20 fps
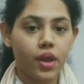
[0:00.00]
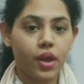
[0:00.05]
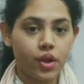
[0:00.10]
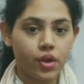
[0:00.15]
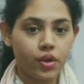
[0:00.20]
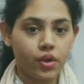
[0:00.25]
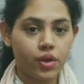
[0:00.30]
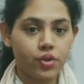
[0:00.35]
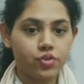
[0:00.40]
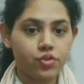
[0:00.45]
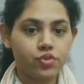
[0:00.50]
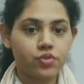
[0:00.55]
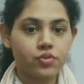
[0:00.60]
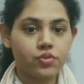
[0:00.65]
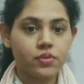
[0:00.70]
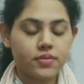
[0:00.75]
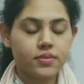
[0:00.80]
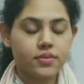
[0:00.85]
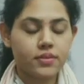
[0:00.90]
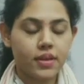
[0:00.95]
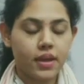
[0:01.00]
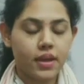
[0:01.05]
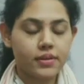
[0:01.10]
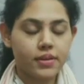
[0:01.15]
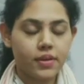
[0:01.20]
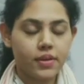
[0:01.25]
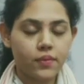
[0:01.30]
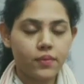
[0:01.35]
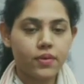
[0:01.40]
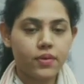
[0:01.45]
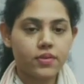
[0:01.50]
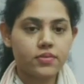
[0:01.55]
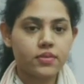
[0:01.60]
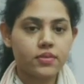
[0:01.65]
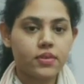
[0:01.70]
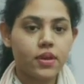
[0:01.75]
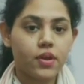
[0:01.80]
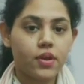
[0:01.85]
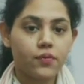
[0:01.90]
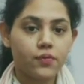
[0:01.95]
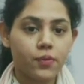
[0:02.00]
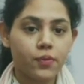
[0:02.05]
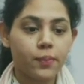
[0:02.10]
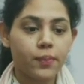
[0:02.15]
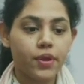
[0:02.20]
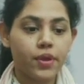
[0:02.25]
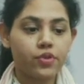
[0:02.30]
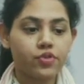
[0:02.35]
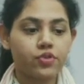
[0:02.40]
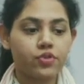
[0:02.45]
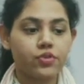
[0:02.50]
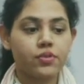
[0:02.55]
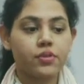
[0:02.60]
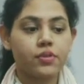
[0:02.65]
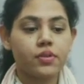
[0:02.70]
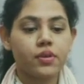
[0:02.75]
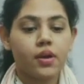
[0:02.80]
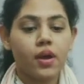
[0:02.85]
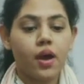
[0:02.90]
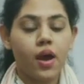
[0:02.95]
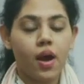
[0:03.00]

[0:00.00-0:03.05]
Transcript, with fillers: English words that give us information